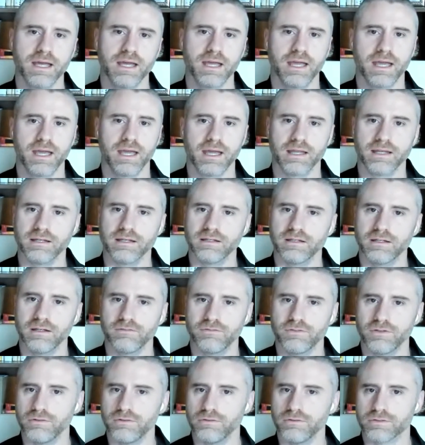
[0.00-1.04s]
And
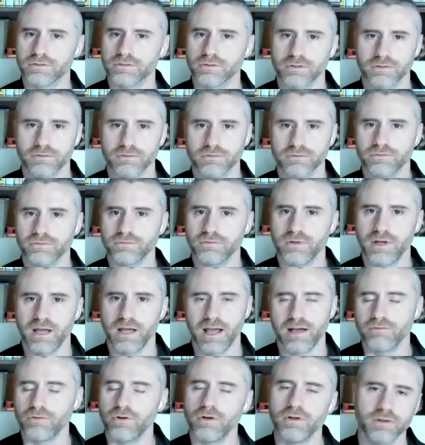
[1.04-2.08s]
if you sort of
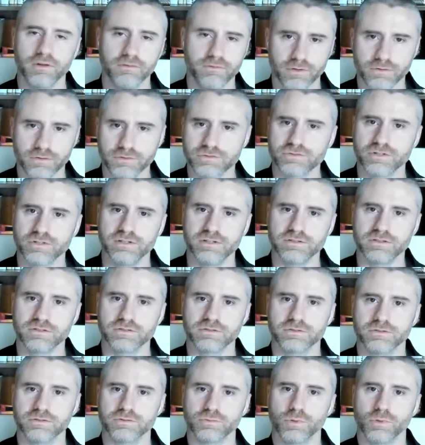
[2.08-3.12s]
have all of those
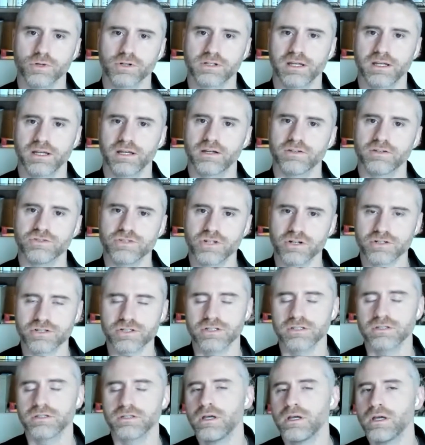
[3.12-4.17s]
transistors working in
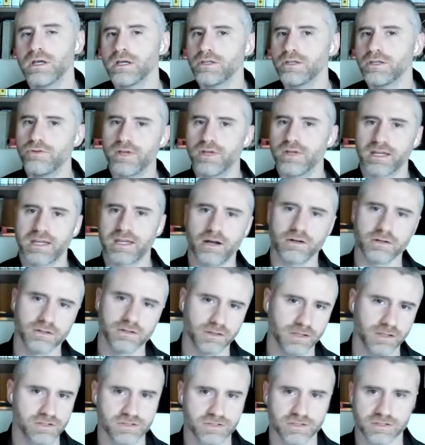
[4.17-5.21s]
conjunction, you get
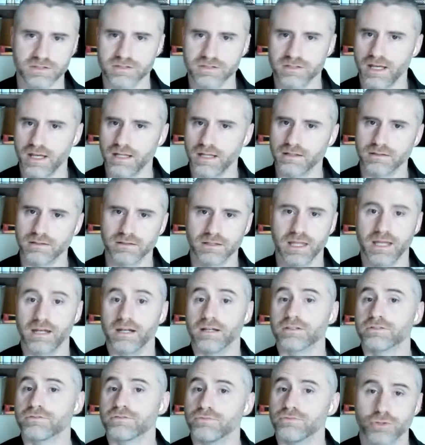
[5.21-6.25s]
calculations that let
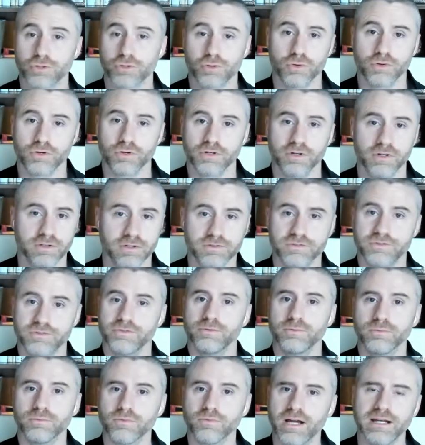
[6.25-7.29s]
us record on
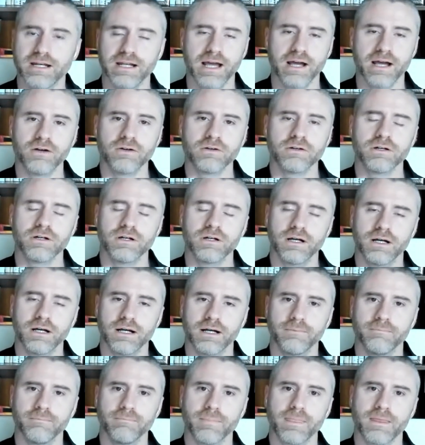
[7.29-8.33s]
Zoom right now.
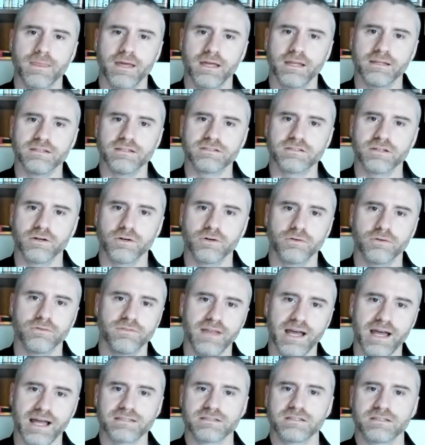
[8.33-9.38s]
Um, and so
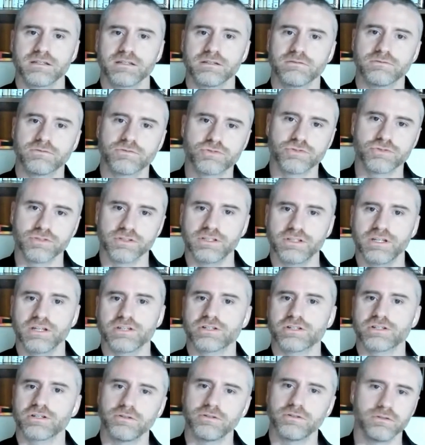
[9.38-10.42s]
that's a
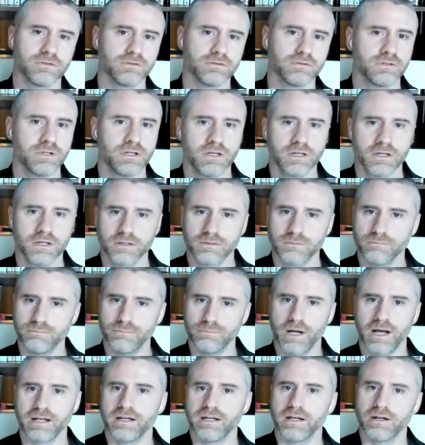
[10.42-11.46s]
traditional
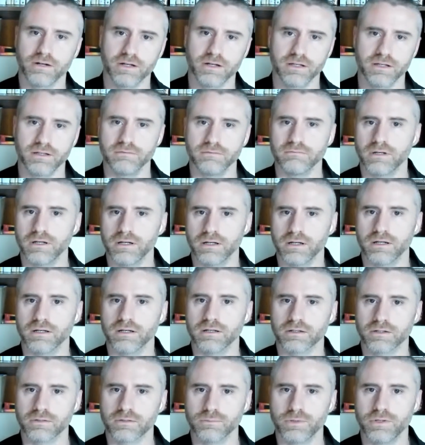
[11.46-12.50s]
binary uh,
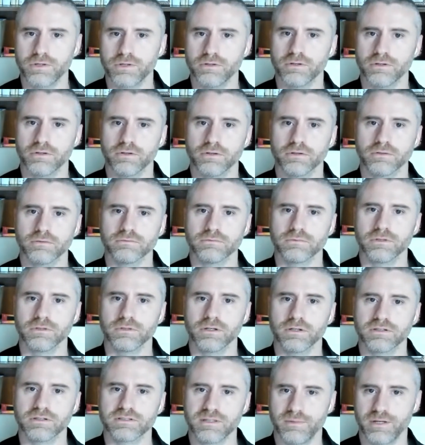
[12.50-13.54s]
computer
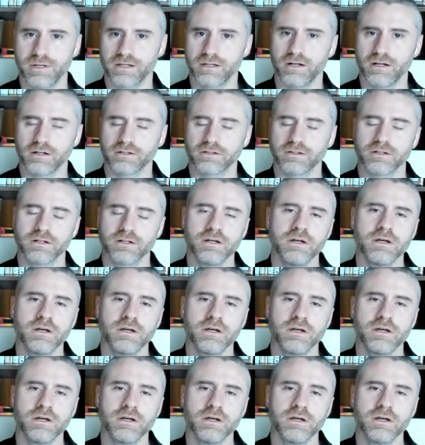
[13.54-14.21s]
uh, semiconductor.